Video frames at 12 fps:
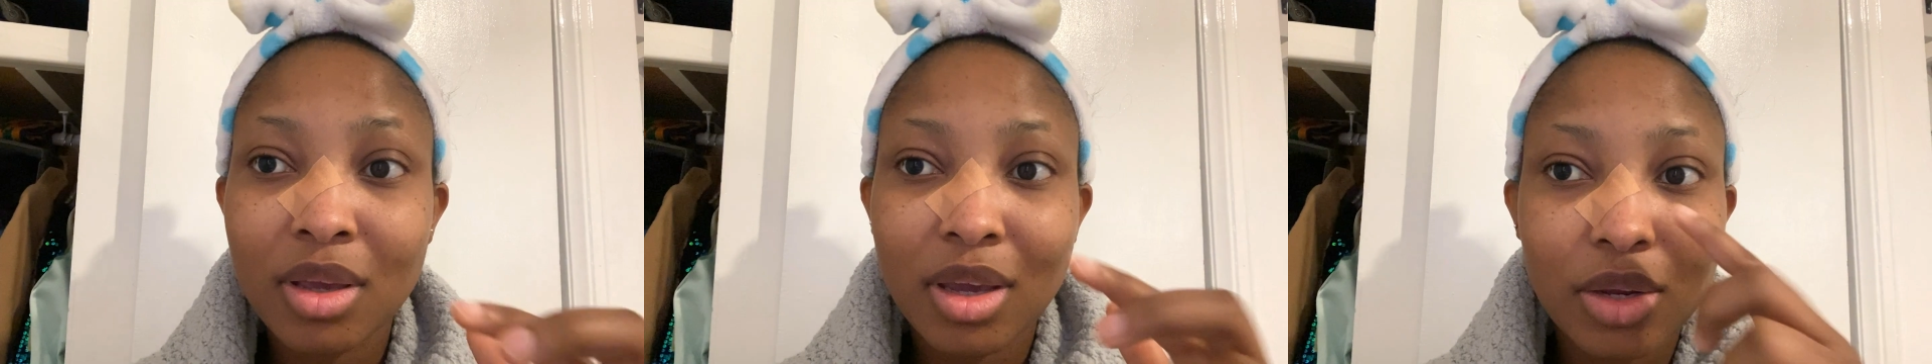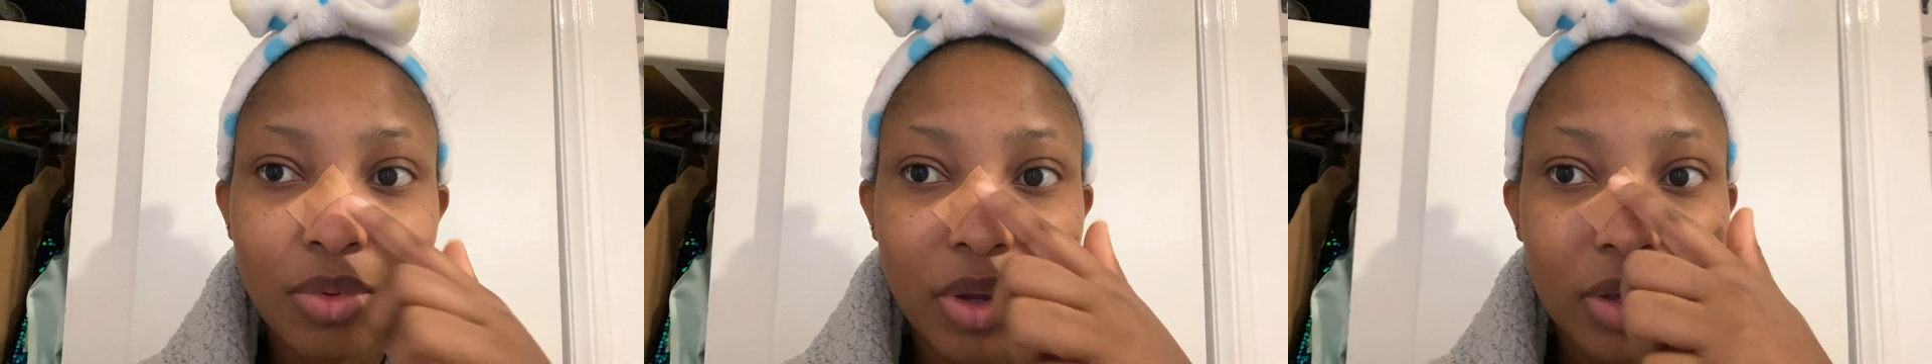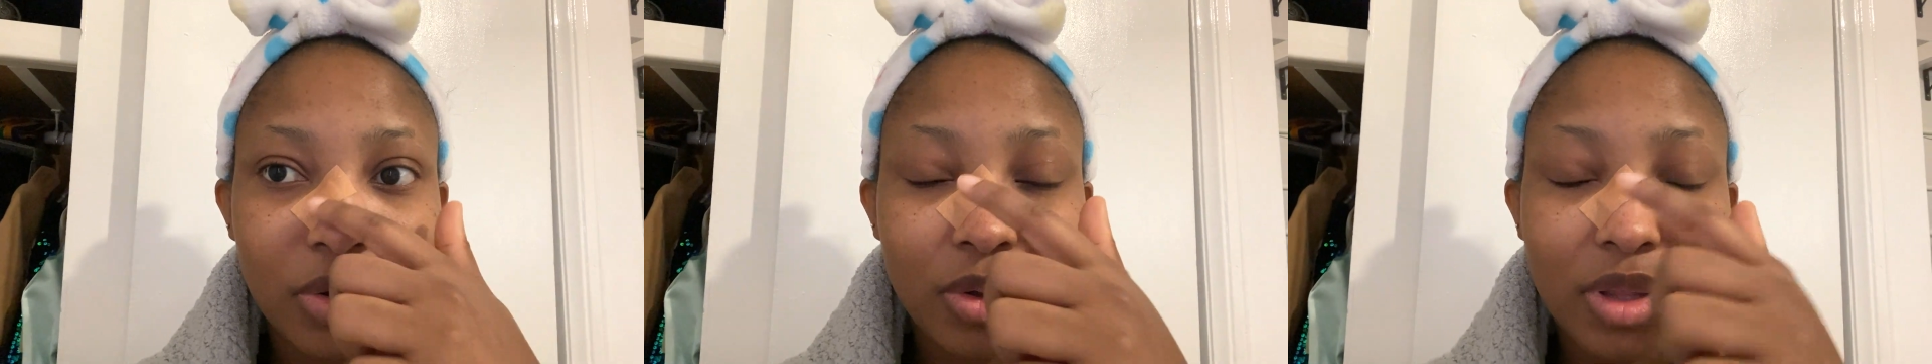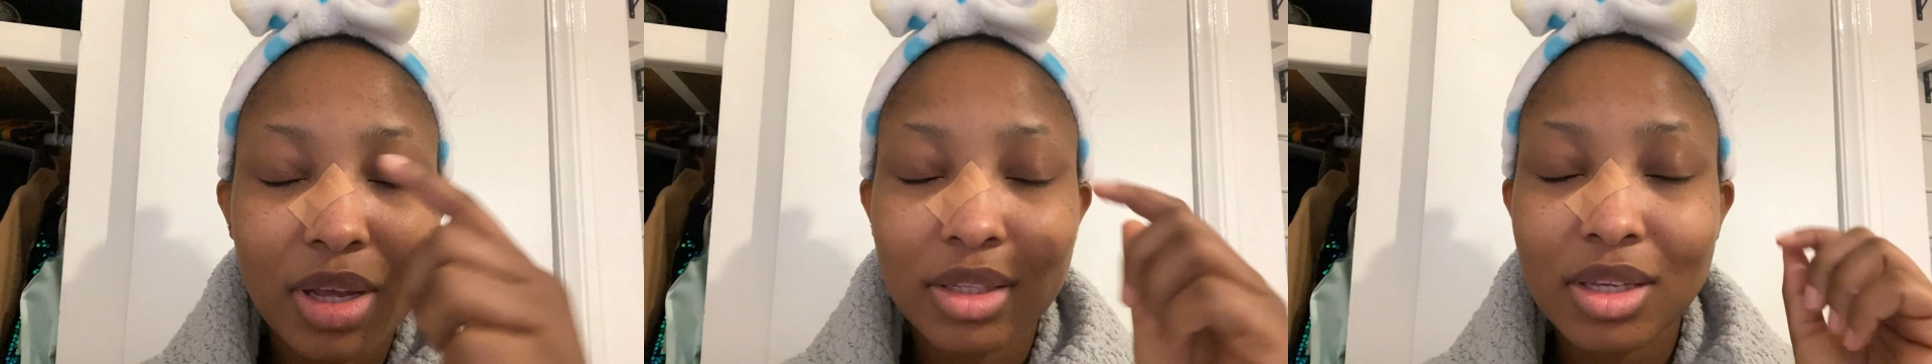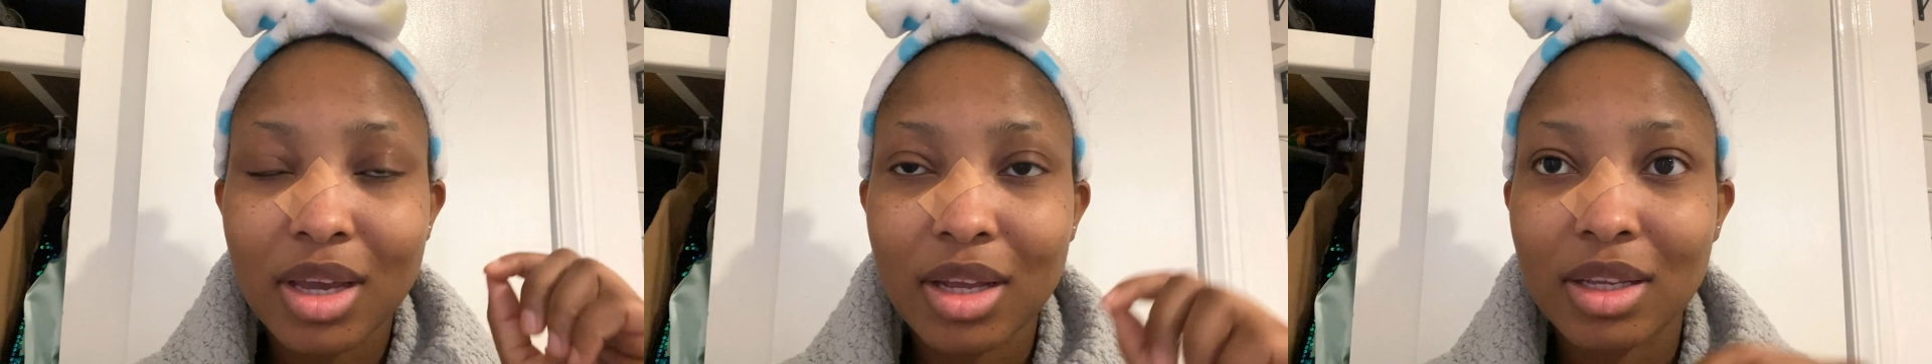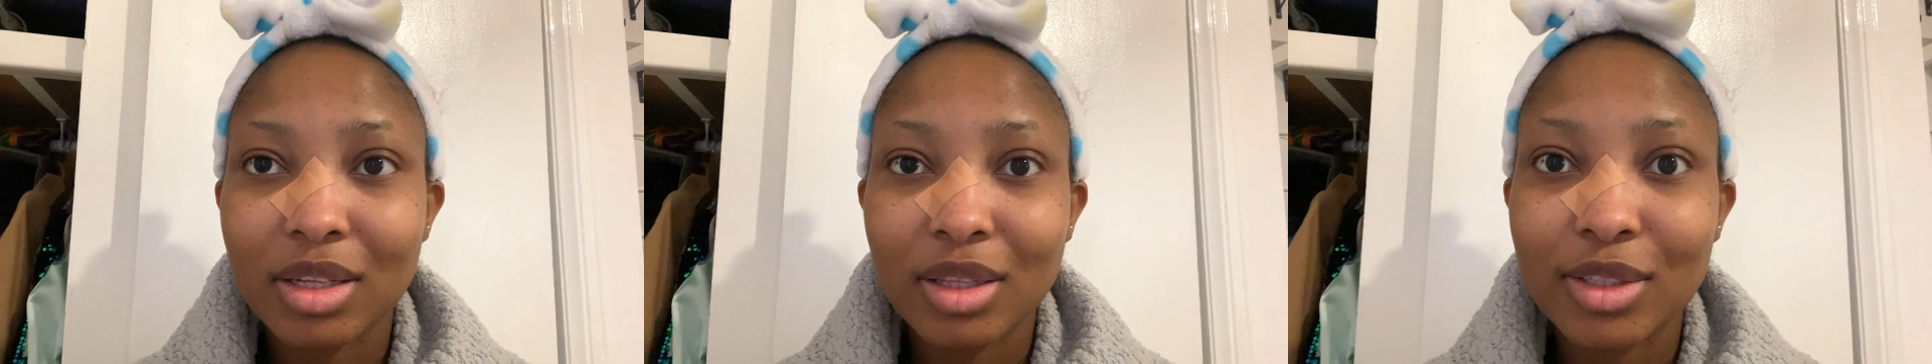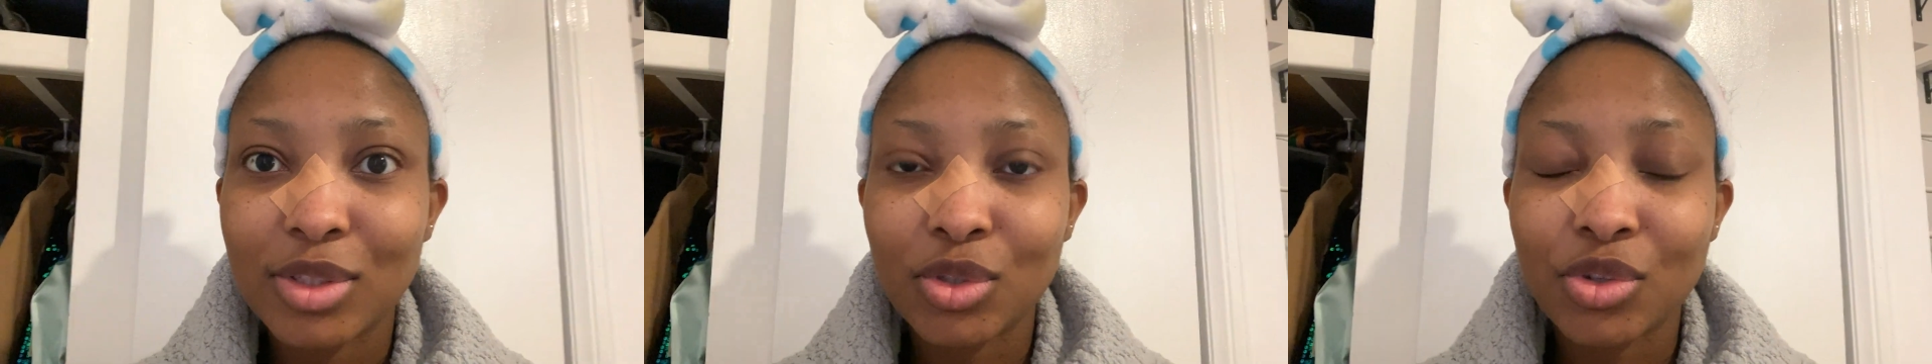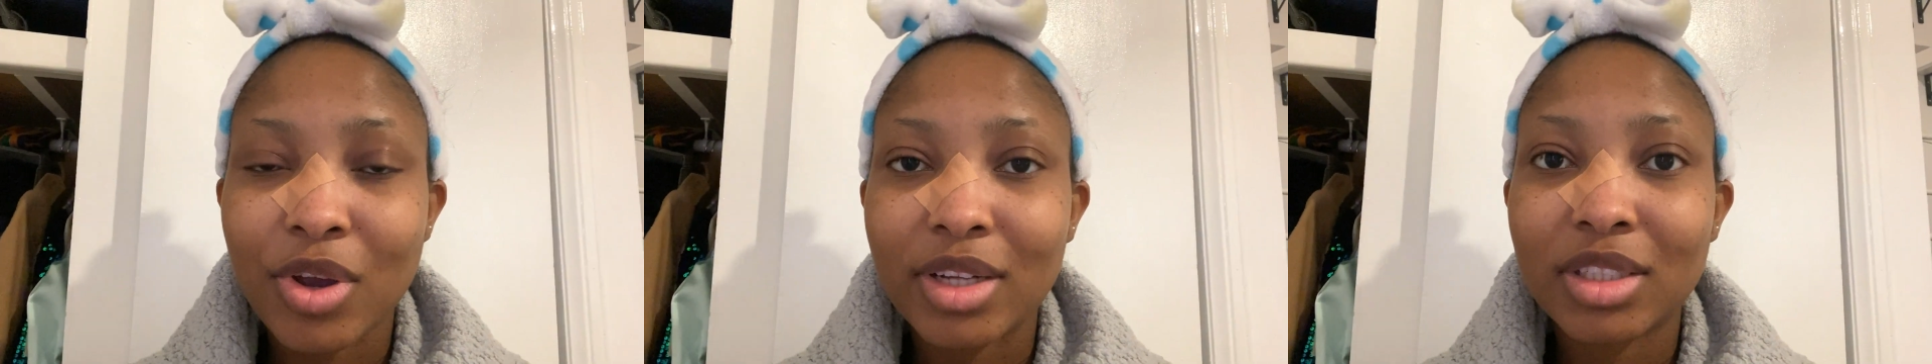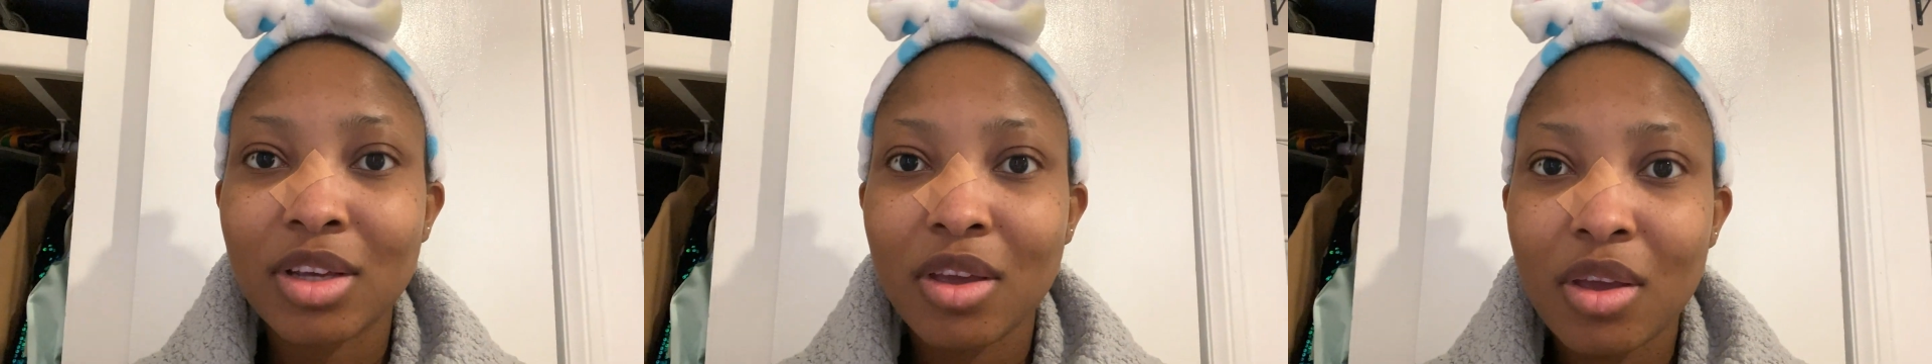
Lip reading: Anyway, ignore that, I had a little scratch.